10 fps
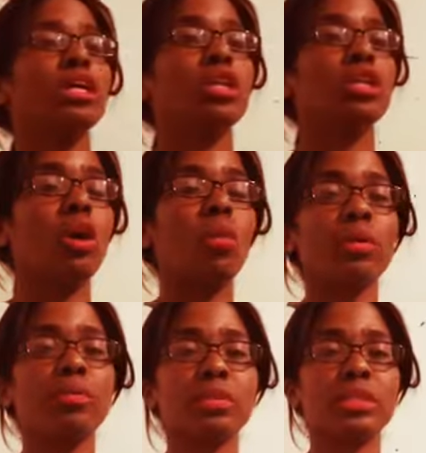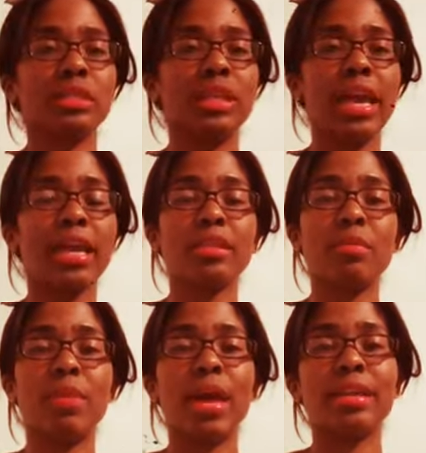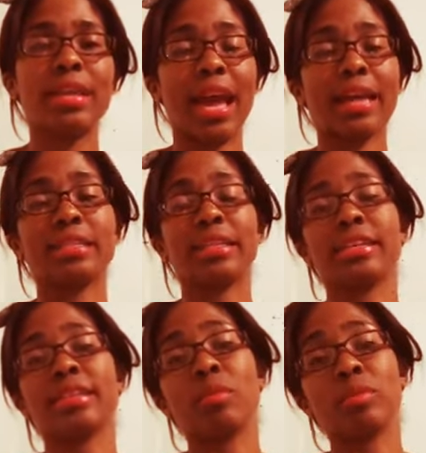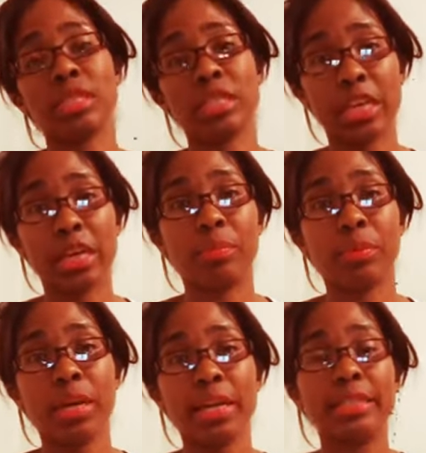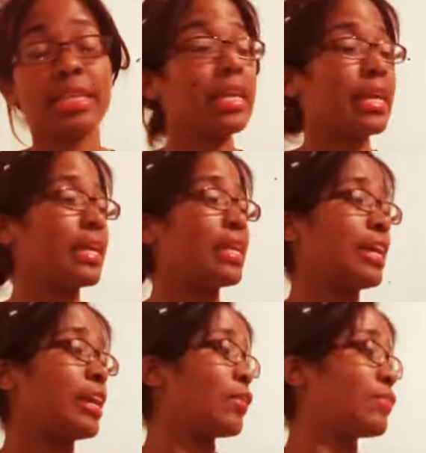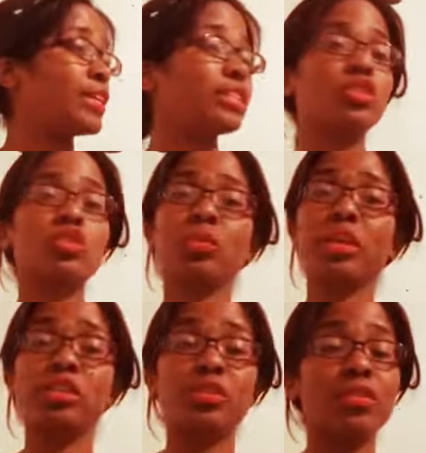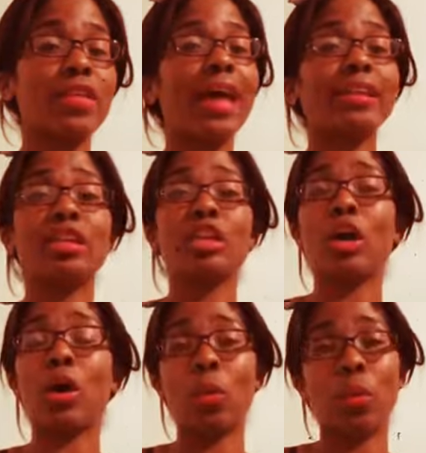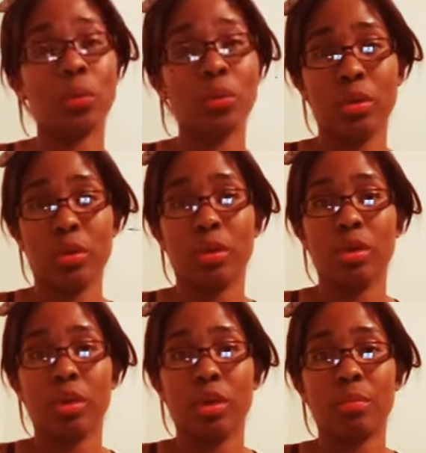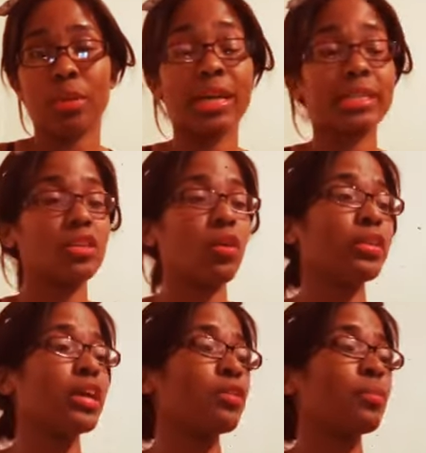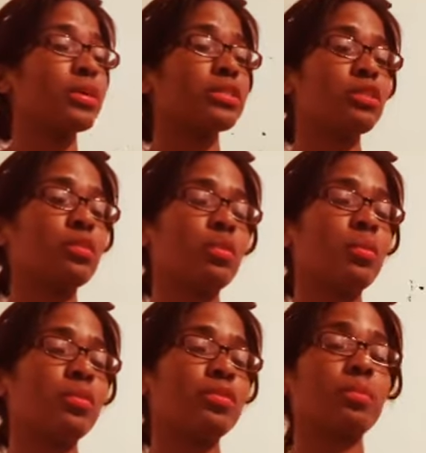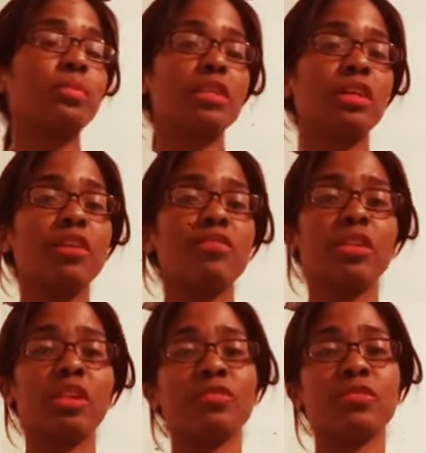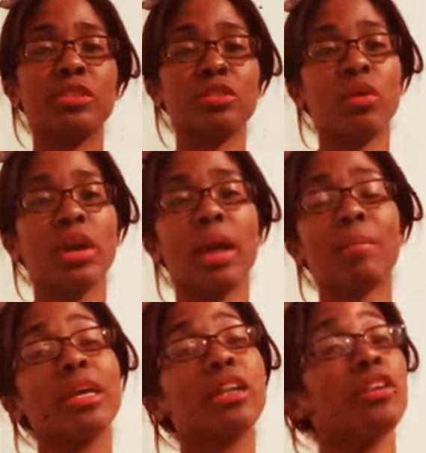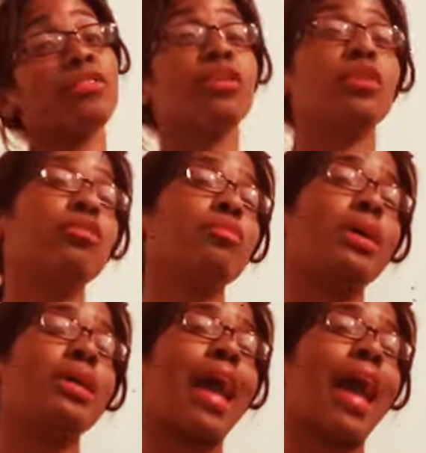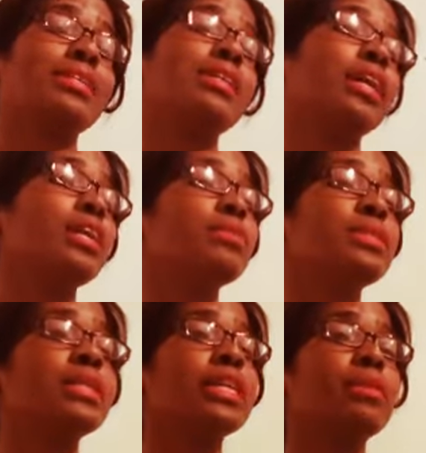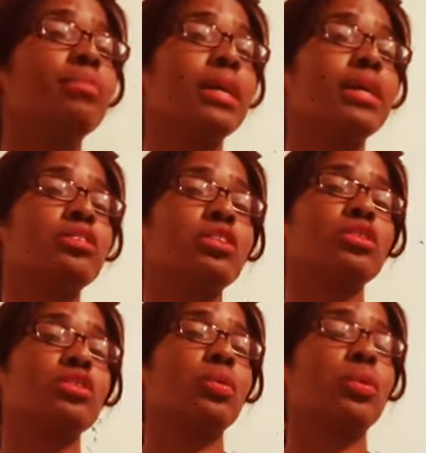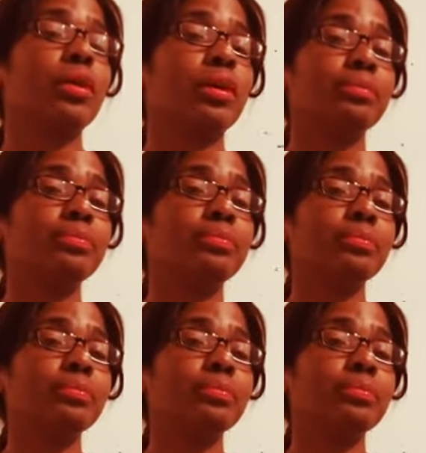no one was laying in the bed and acting like they were asleep. Did any of these 3 do that? No. Because the only other person in the room with them was Cliff, and Cliff was snoring. I mean, Cliff could have been acting like he was sleeping and just snoring.